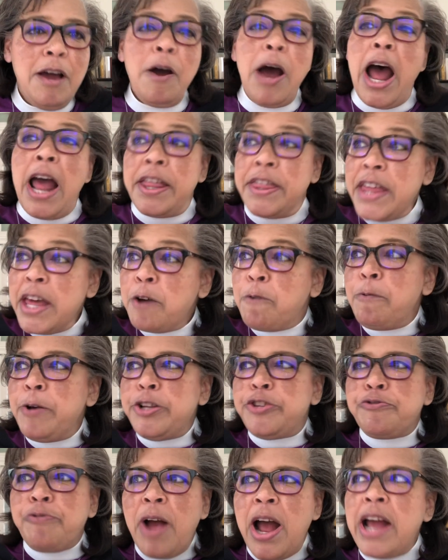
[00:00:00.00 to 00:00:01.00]
I think we
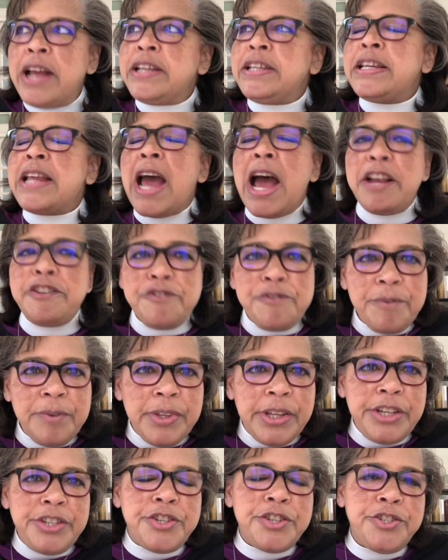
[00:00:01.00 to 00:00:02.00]
try
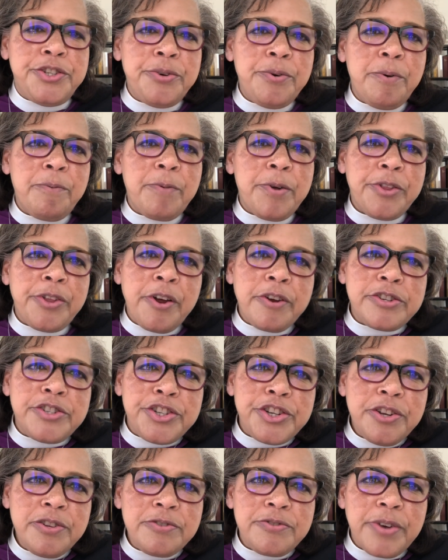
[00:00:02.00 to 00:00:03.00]
naturally to do it with our
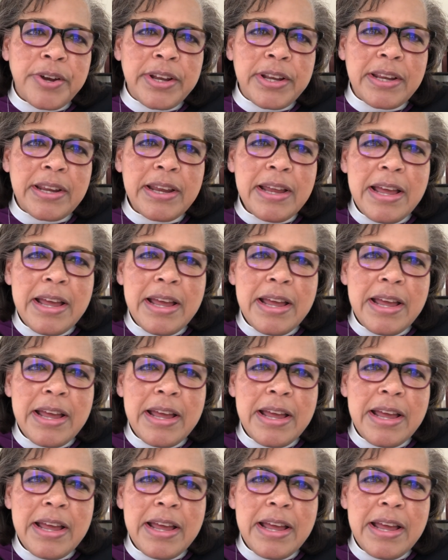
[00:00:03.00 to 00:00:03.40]
children,